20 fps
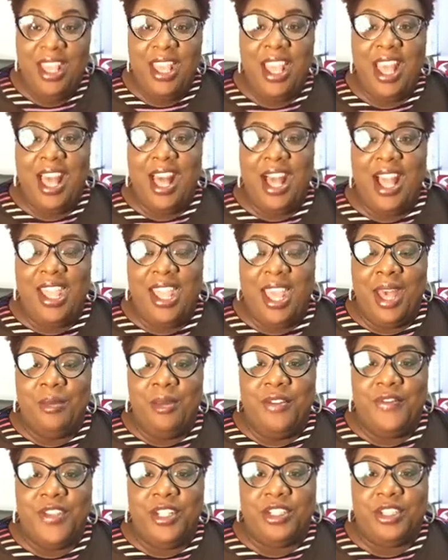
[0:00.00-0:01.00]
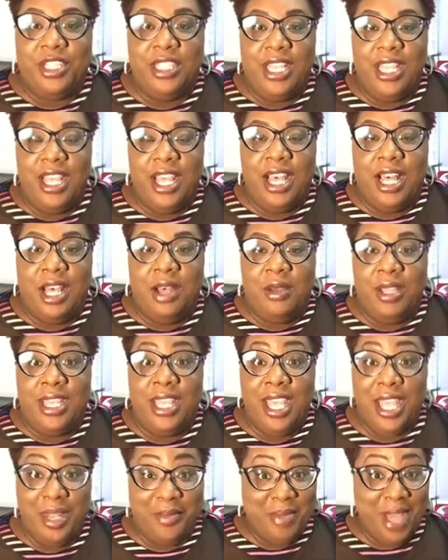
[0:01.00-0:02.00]
I am officially,
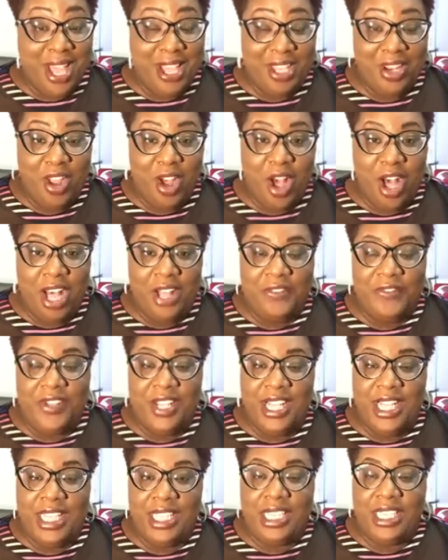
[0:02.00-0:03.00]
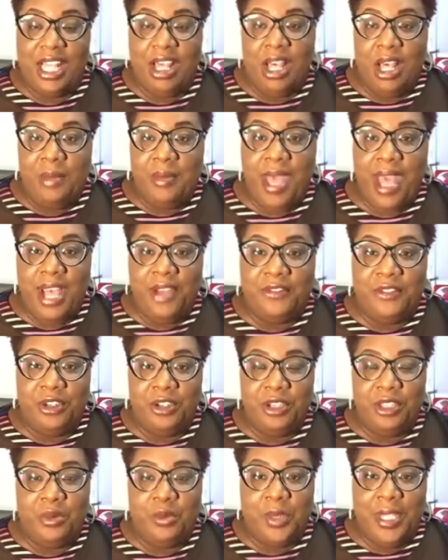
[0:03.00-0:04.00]
again, back in the office after
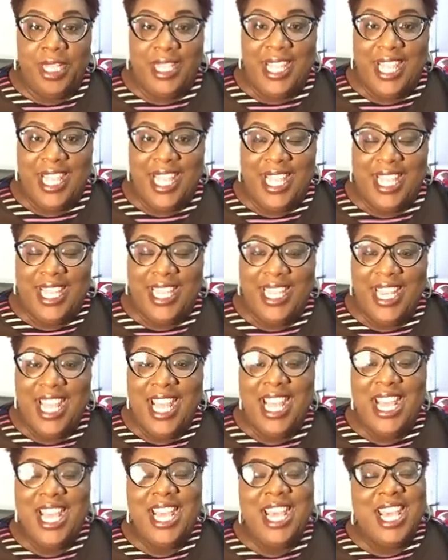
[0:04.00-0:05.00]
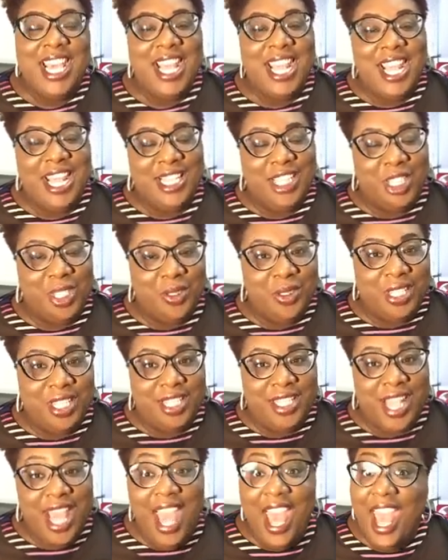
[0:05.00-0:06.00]
the weekend. And so
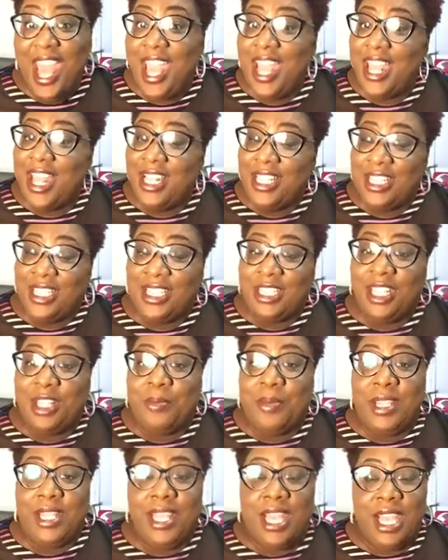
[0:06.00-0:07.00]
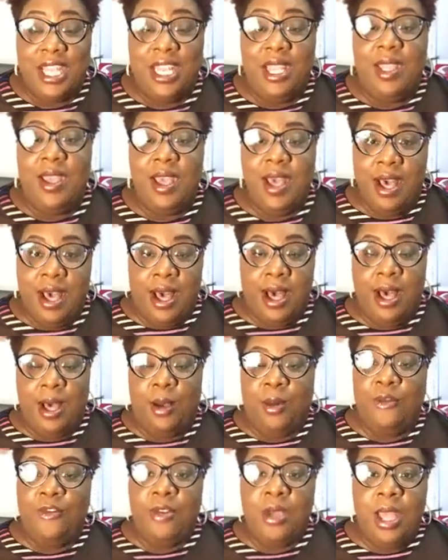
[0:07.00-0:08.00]
today is the beginning
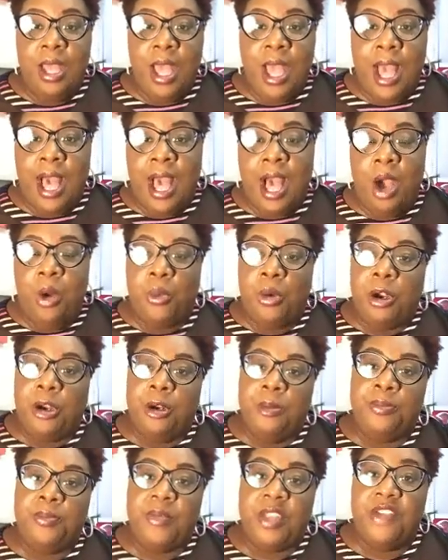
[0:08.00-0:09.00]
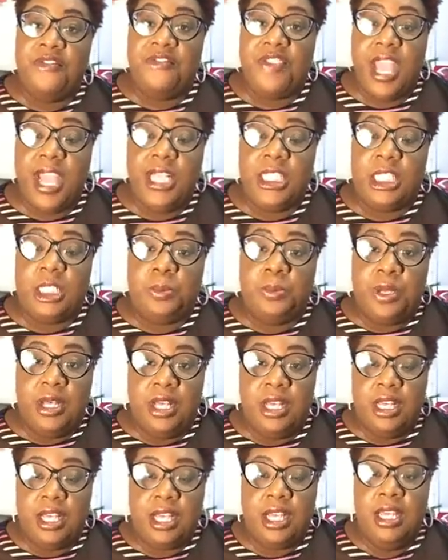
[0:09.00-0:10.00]
of our
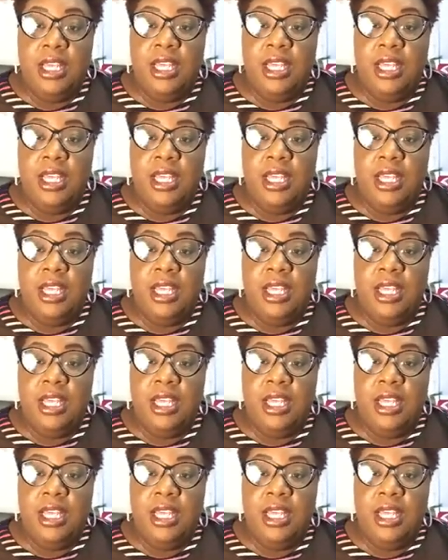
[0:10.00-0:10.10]
Facebook